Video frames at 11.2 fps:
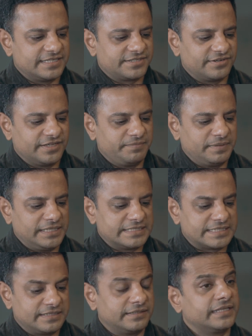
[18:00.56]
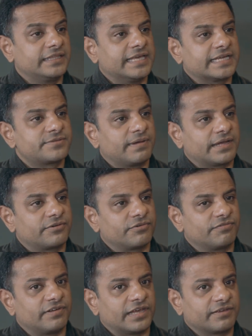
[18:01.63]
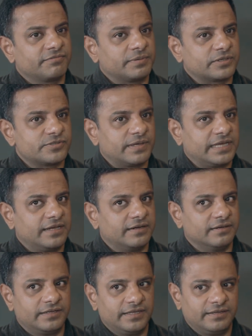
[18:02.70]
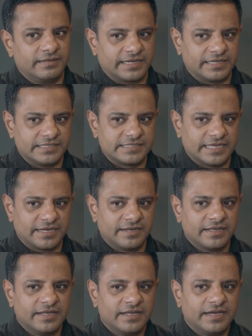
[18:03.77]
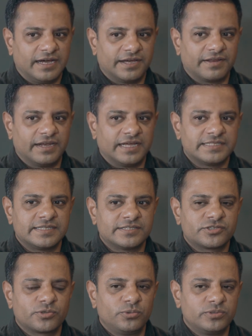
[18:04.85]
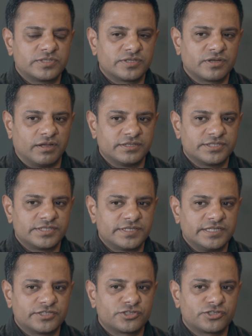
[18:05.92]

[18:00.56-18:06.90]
literally means learning the X factor of life. Because very early, like I said, I realized that schools and colleges teach